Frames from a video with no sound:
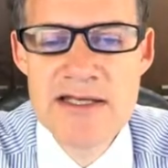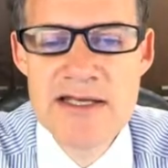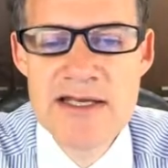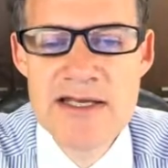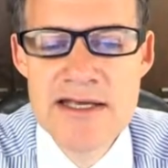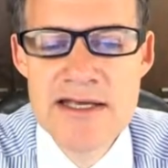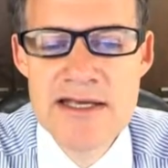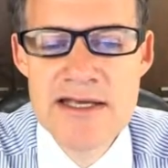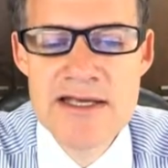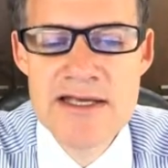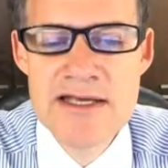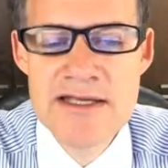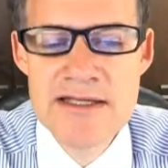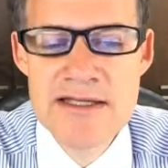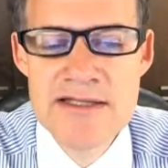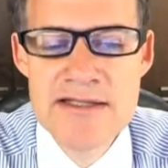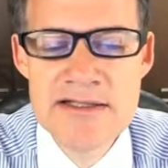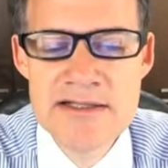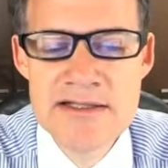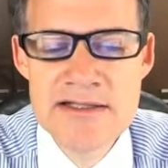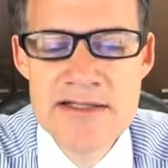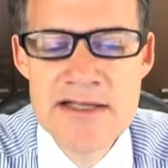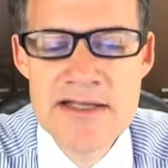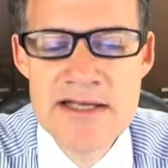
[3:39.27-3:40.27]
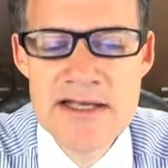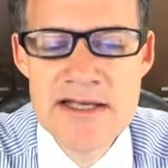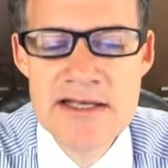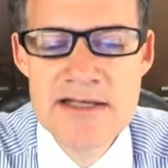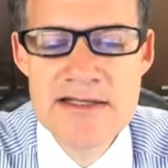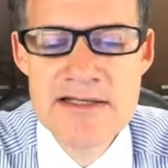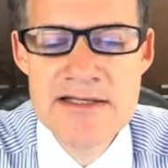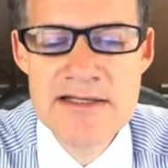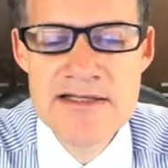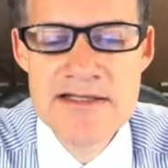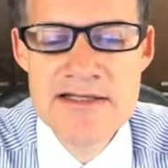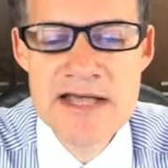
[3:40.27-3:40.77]
and
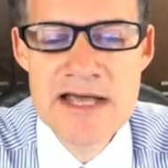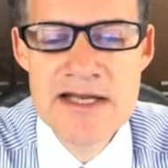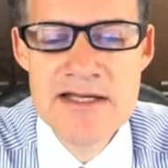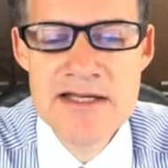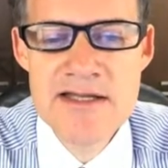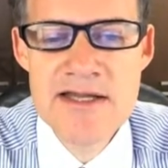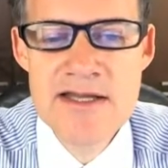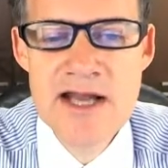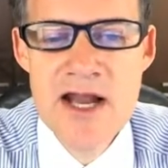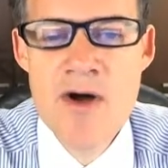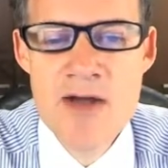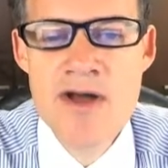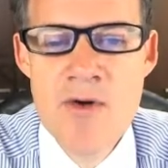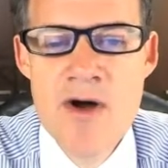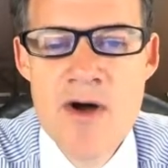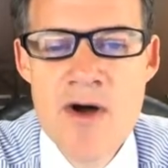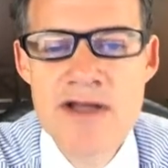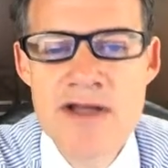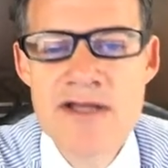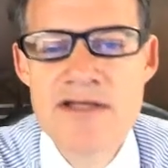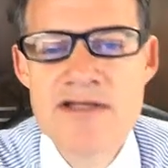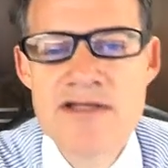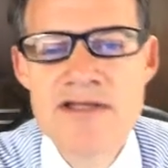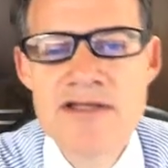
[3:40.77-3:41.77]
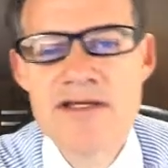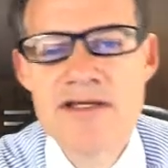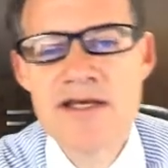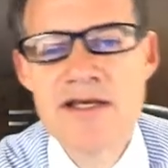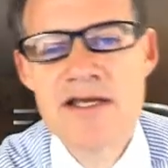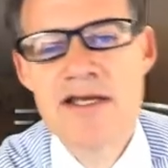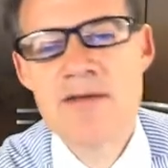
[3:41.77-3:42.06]
decided that I wanted to